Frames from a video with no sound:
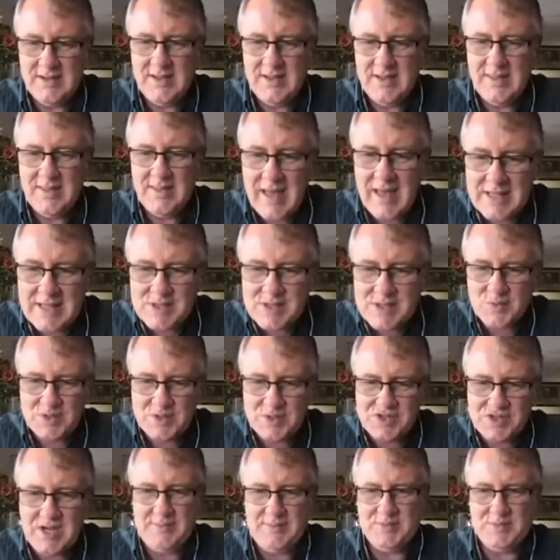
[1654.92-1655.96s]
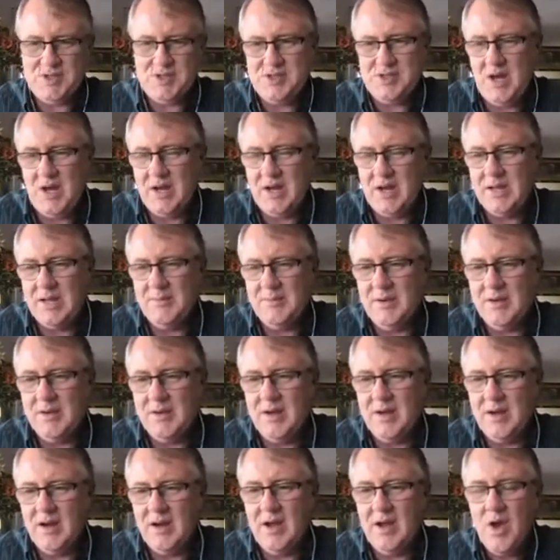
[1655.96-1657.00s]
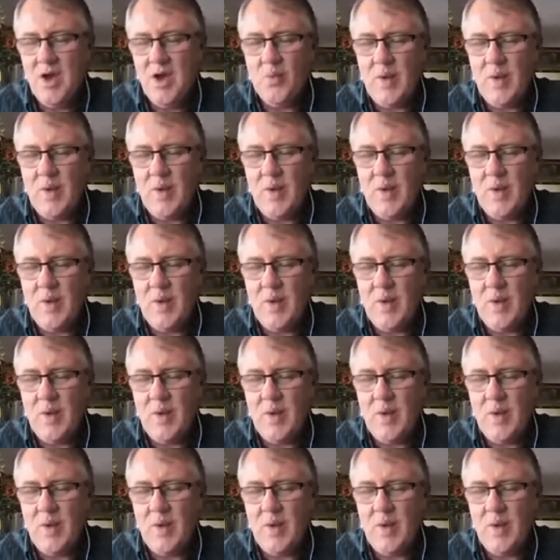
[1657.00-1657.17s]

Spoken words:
That's what James is talking about here.